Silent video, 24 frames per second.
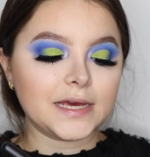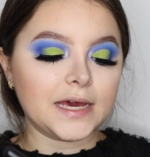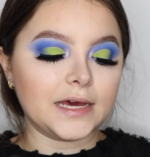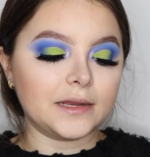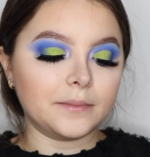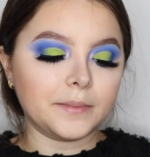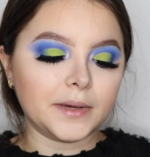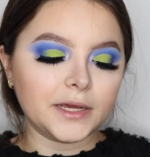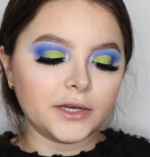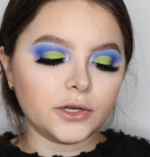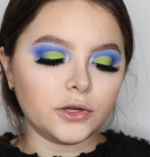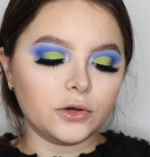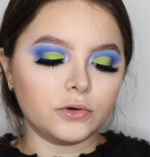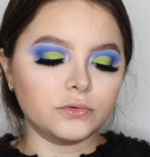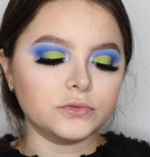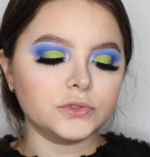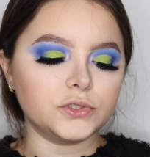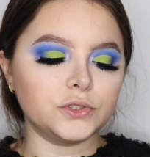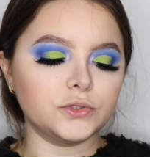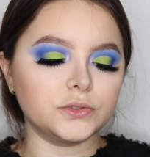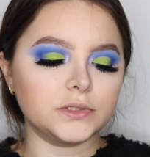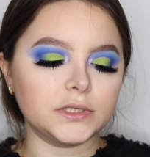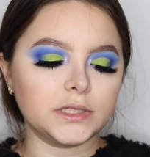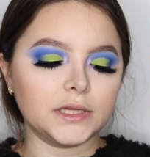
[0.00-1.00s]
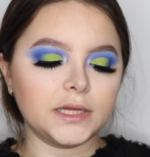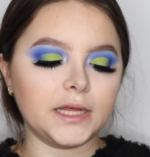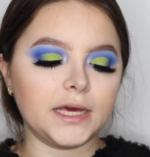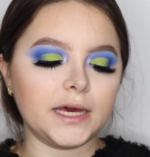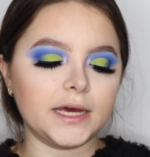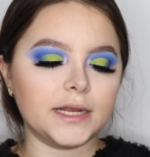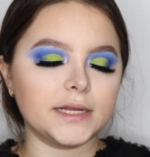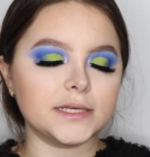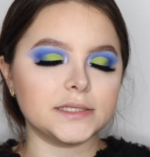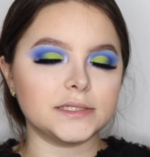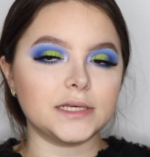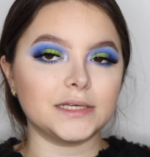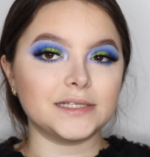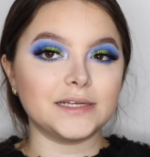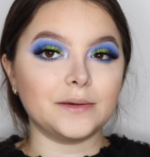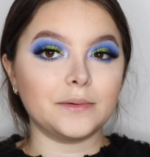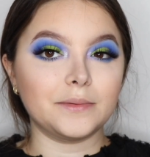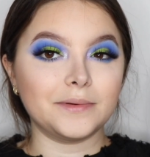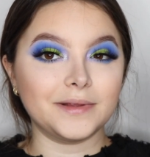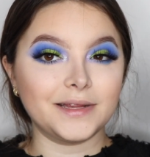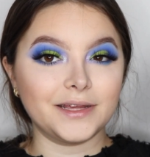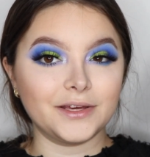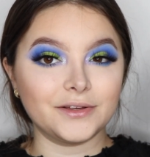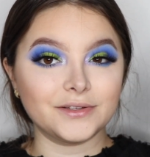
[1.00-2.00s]
and my nose using the Anastasia
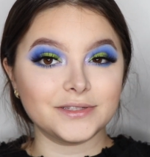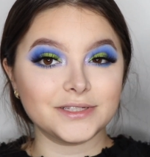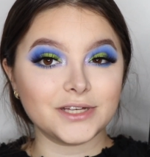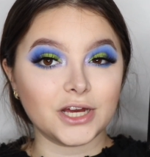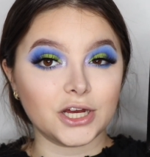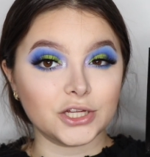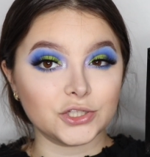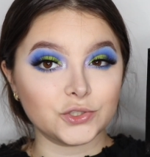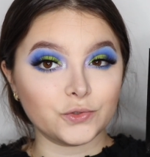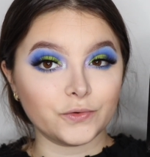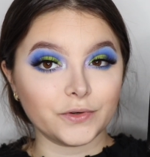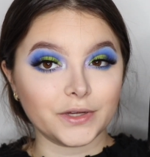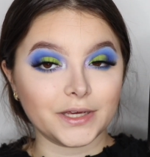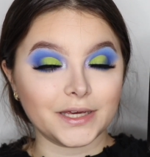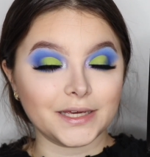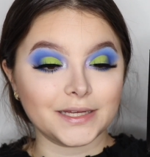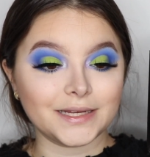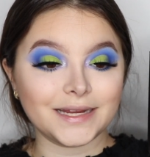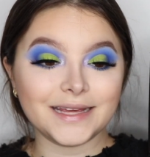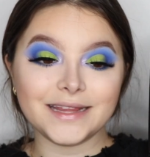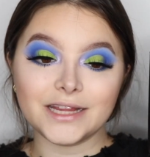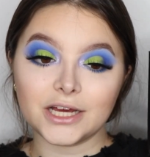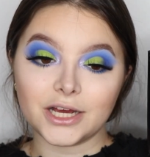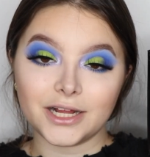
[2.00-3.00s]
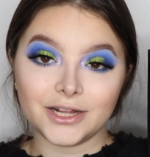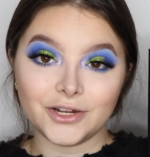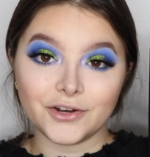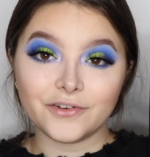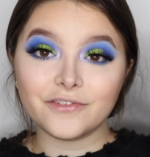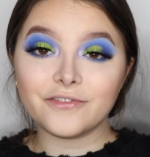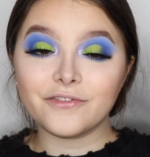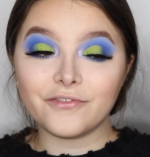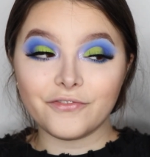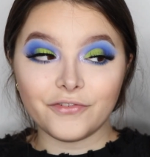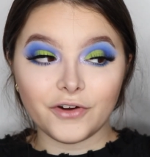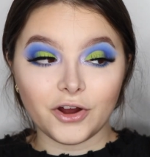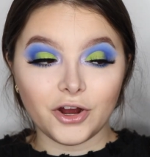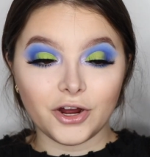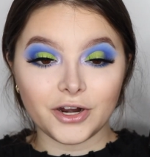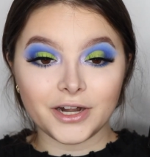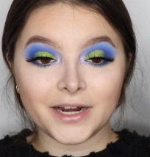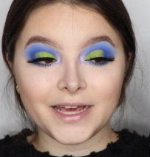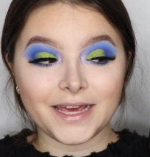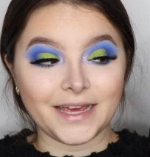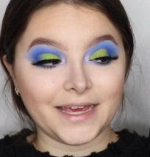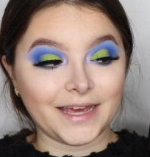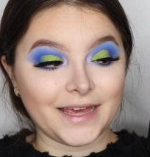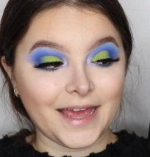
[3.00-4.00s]
Beverly Hills contour kit in the color Fawn,
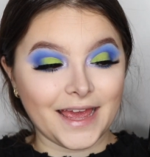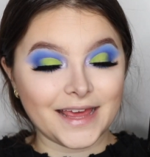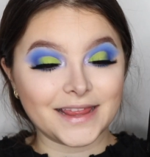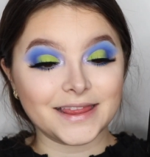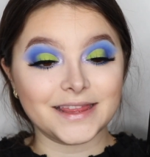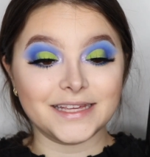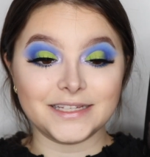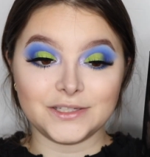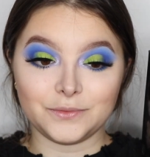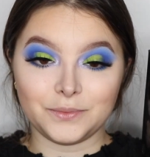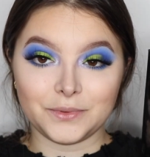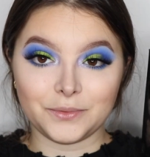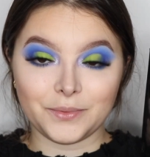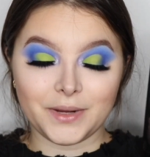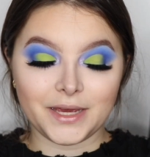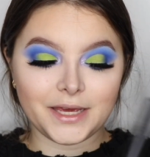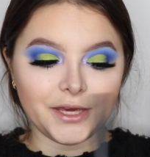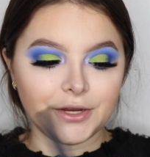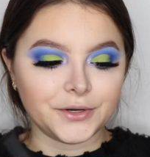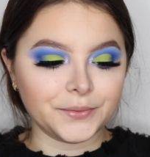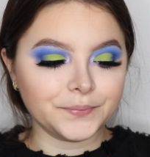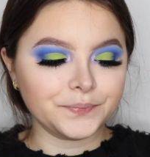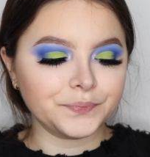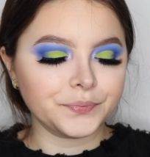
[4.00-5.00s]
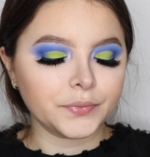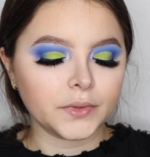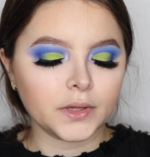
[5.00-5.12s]
aka this one right here.